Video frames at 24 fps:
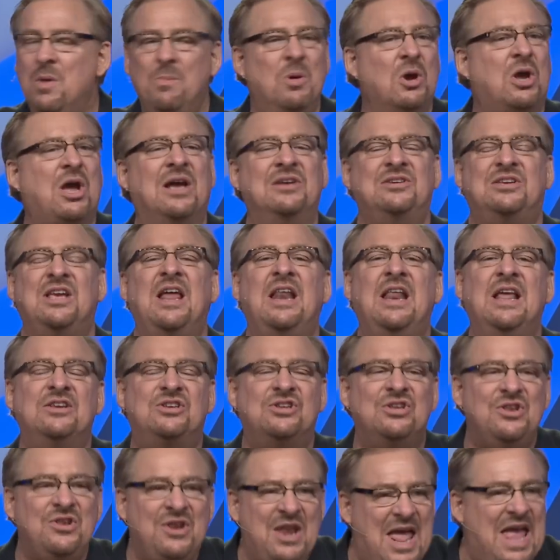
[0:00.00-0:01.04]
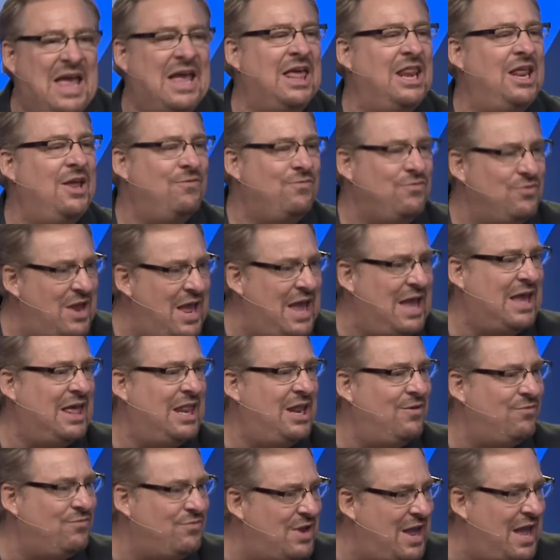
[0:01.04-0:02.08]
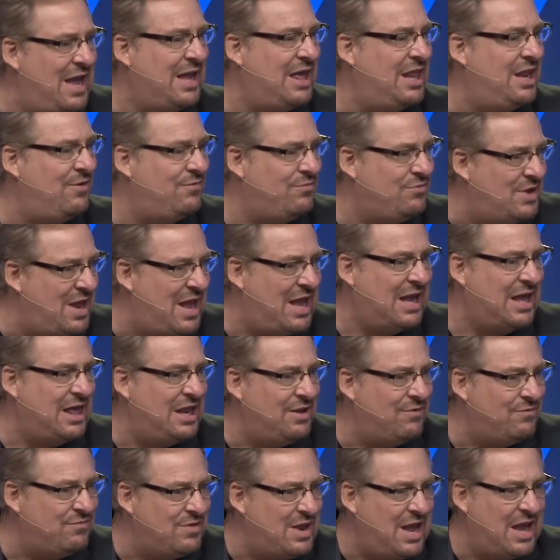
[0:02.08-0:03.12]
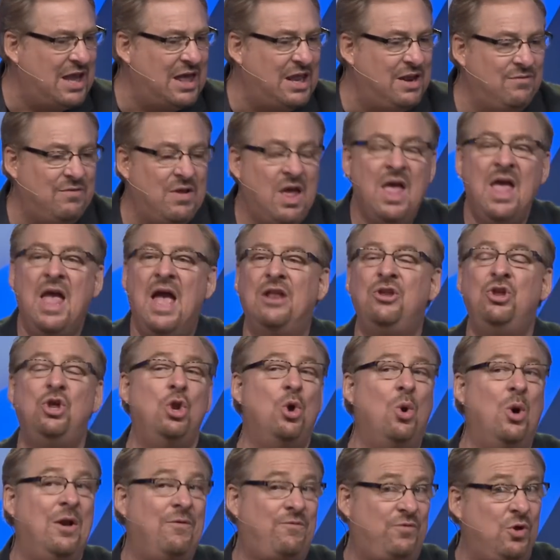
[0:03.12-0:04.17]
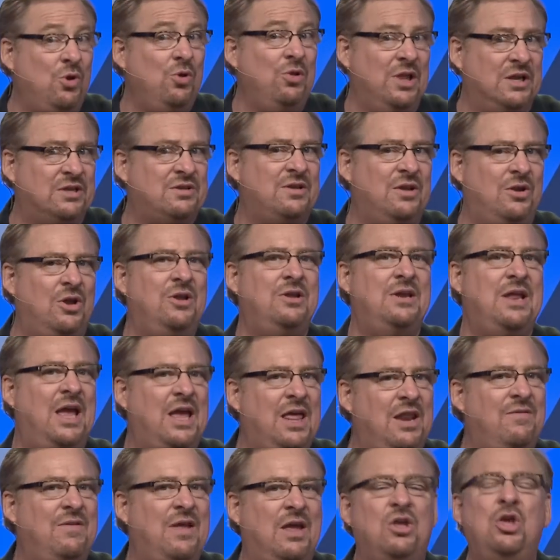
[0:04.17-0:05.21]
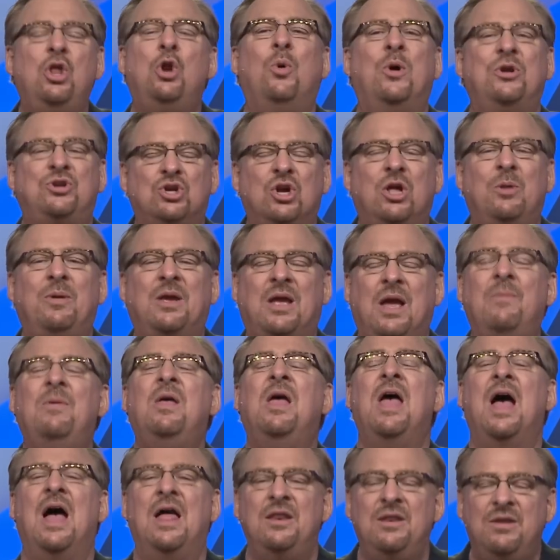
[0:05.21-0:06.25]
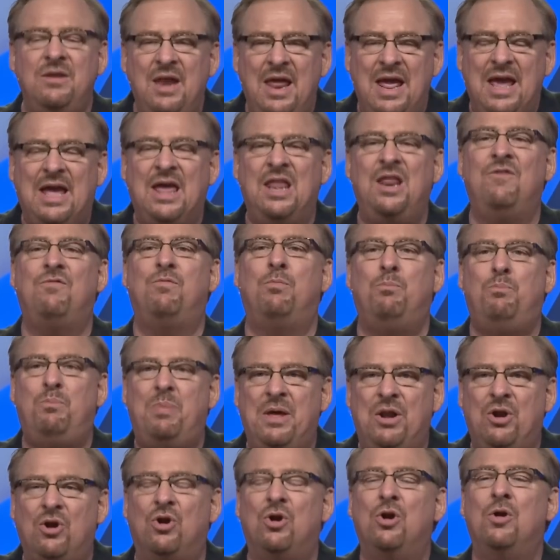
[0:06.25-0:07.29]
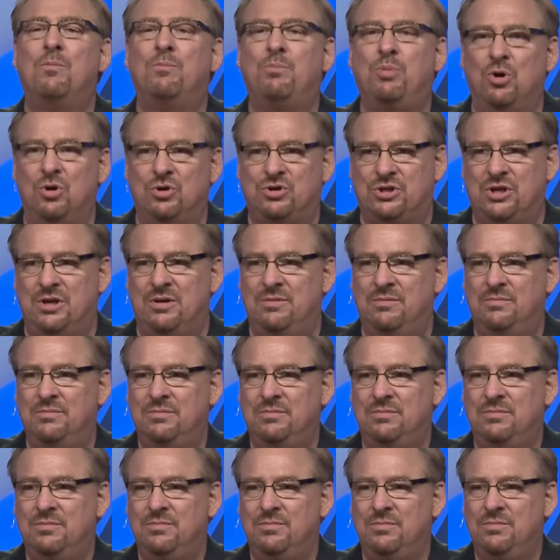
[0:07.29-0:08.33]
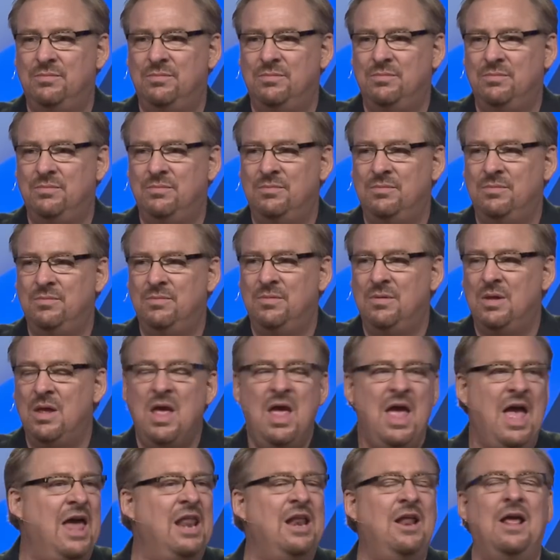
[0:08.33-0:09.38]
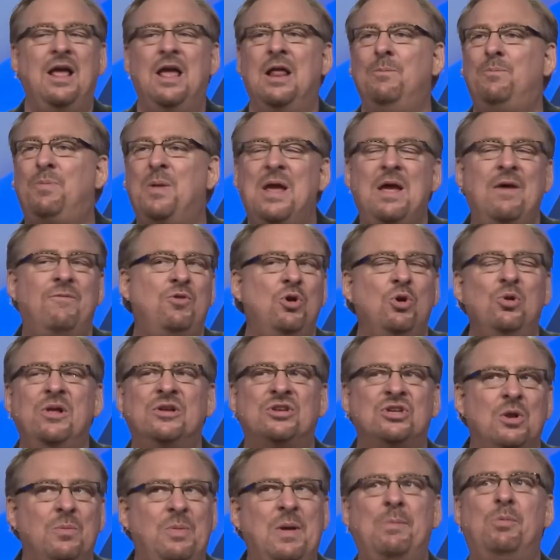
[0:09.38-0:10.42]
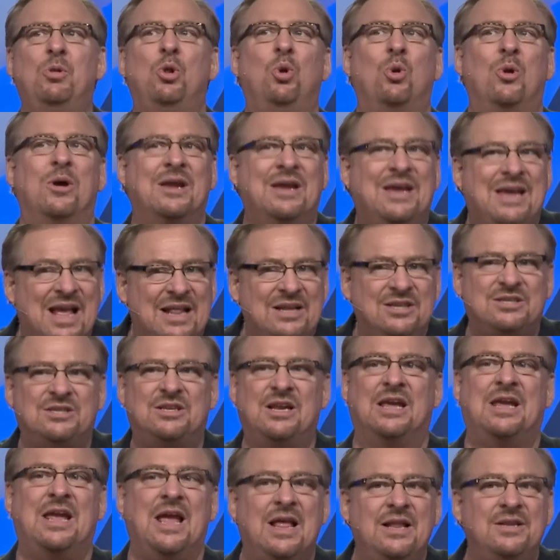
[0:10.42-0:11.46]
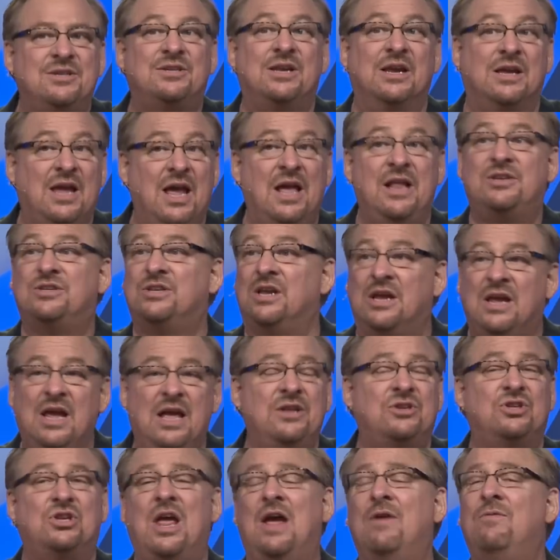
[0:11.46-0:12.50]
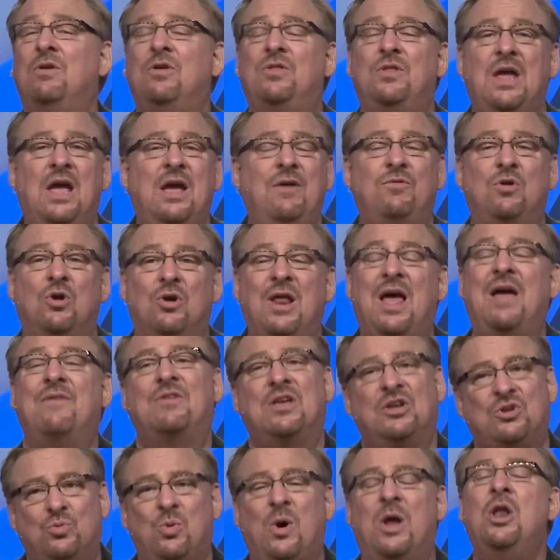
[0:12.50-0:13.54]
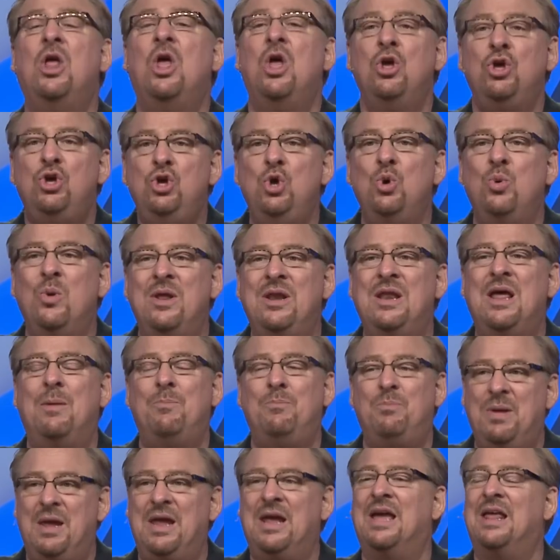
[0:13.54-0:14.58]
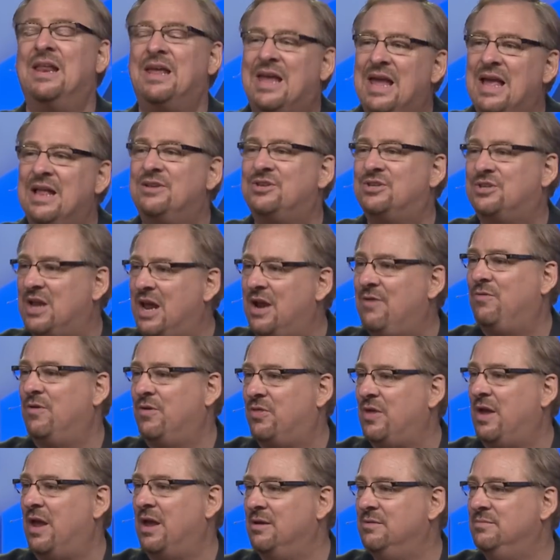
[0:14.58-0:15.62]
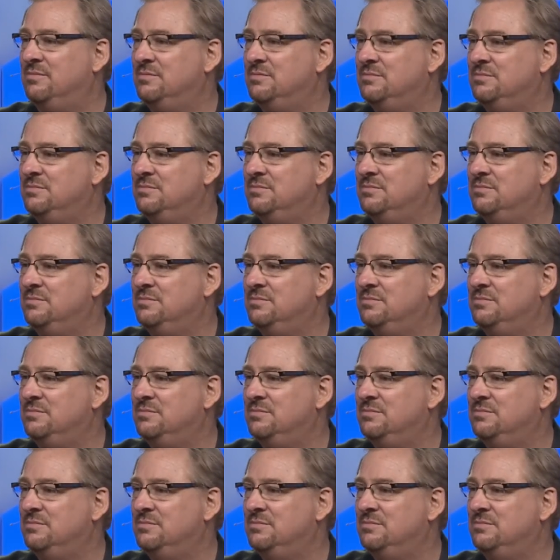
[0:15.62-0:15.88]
Because it is negative, negative, negative, negative, negative. And you know what? If you listen to it negative, you know what you're going to become? A negative, bitter person. And if you listen to people who are against every day of your life, guess what? You end up being against everything.